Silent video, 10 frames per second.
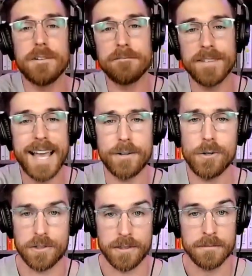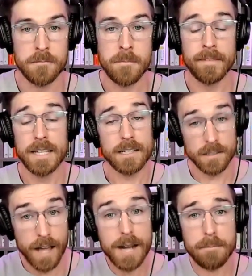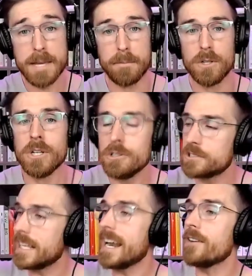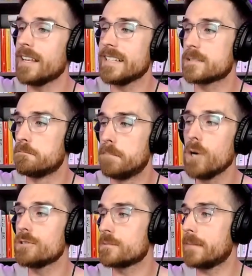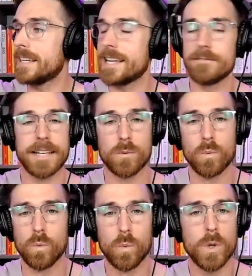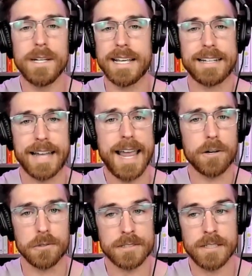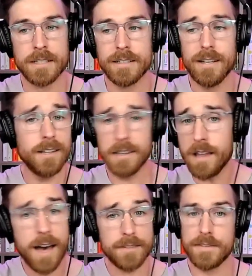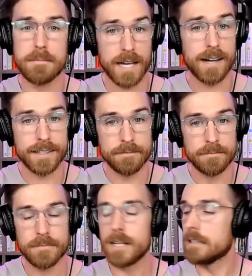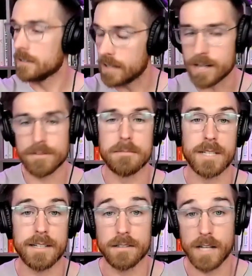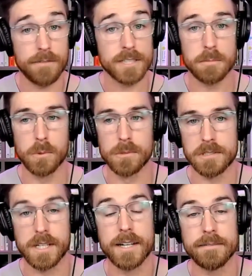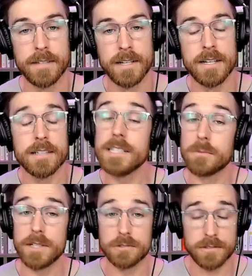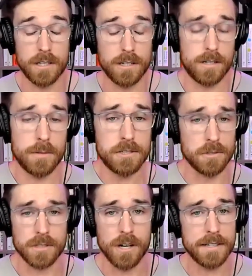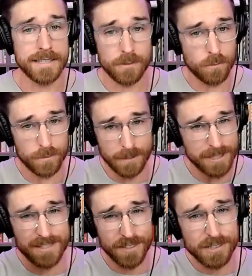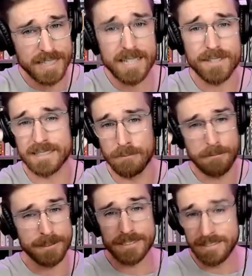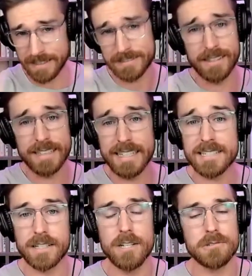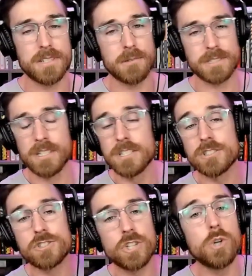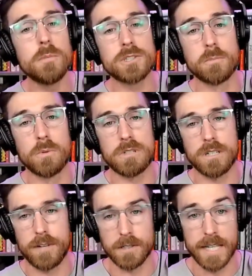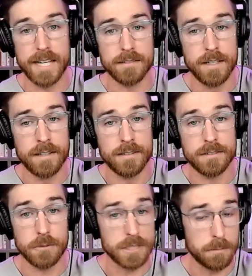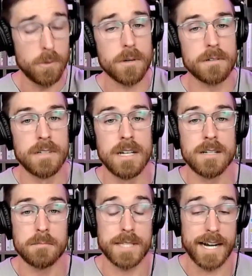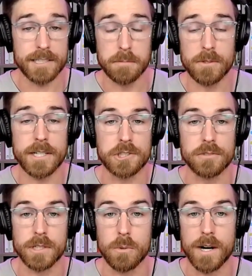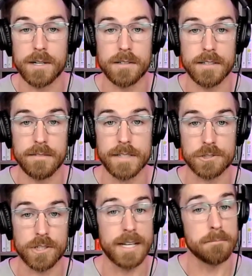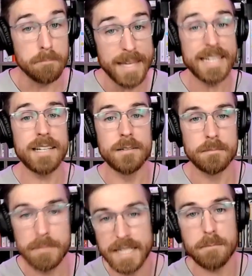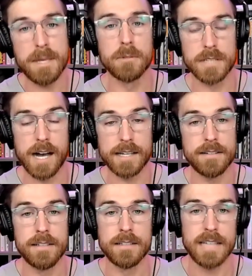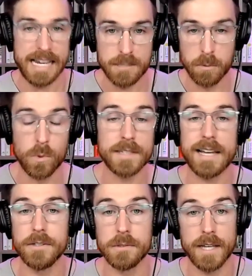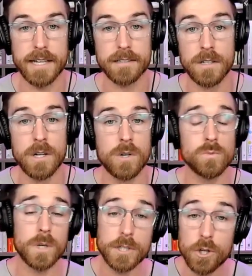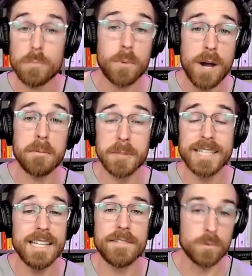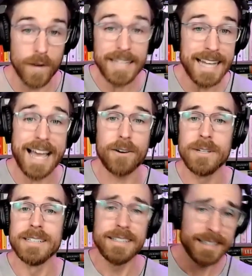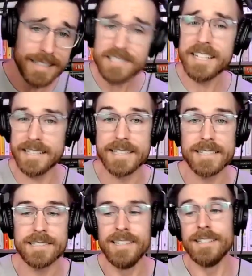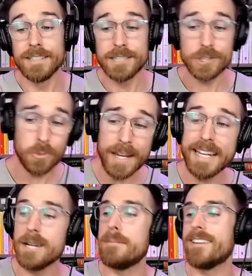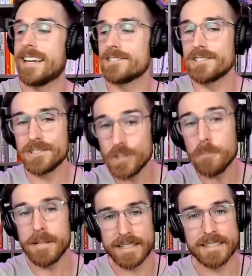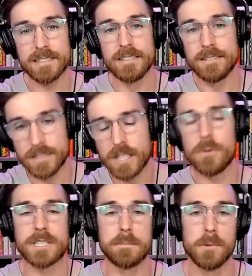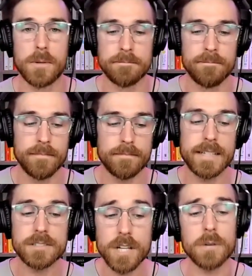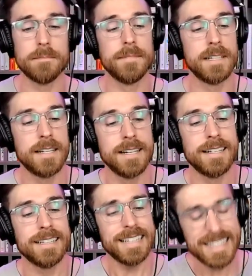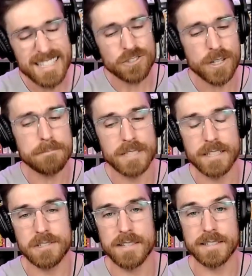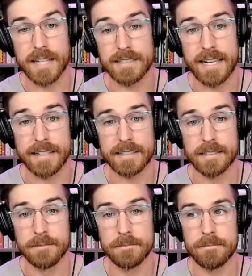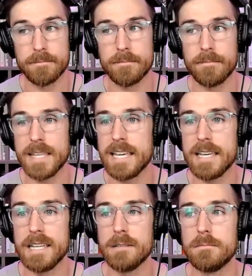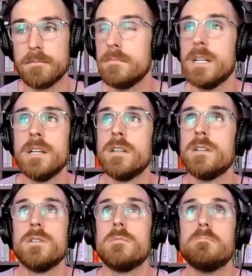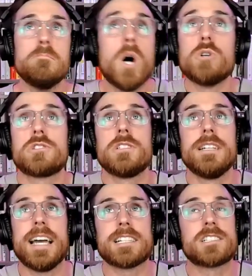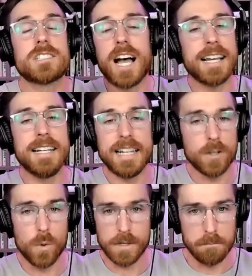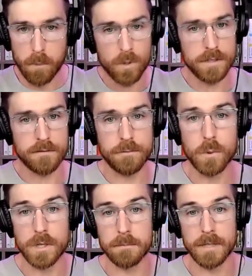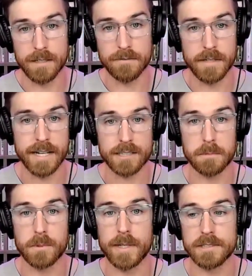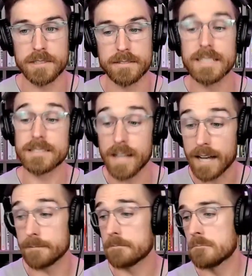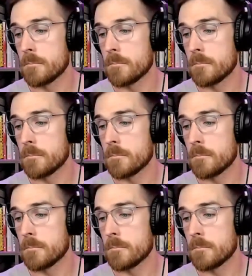of a flat earth. And a lot of people who set out in these boats made out of like wood and nails, a lot of them died. A lot of them died. A lot of explorers died. The original colonies, there were just 13 of us, and we were just on the East Coast. There was so much more of our land to explore. That exploration required adventure, and many, many people died exploring that new land where you're probably living right now, listening to this, tweeting about how stupid it is to go explore. And so, is a trip to go see the Titanic the most exciting or important form of exploration? It's not.